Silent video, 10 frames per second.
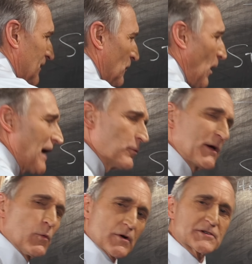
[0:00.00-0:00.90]
Why do we
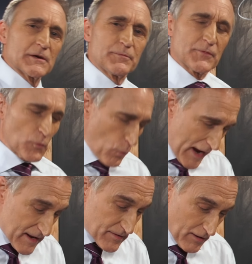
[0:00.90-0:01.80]
worship the
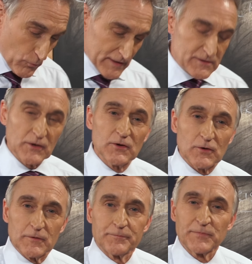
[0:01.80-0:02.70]
way that we
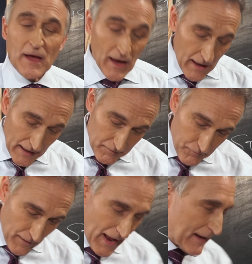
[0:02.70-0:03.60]
do? And in
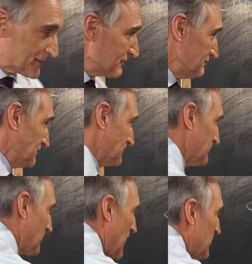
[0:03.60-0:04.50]
fact,
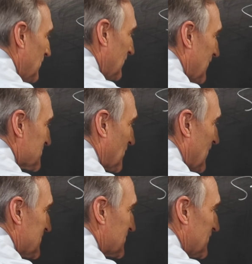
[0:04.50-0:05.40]
maybe as
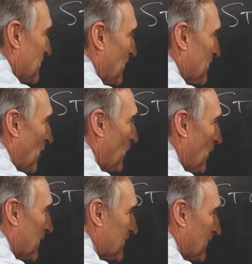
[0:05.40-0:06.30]
Christ said, you don't know
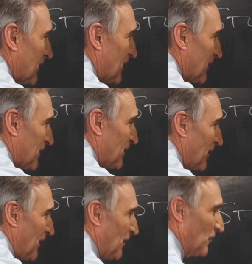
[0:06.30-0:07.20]
what
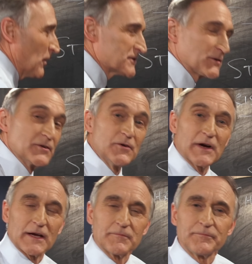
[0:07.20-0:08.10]
you're
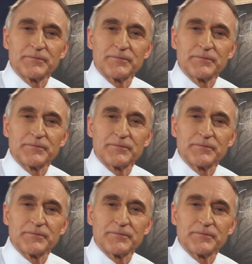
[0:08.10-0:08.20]
doing.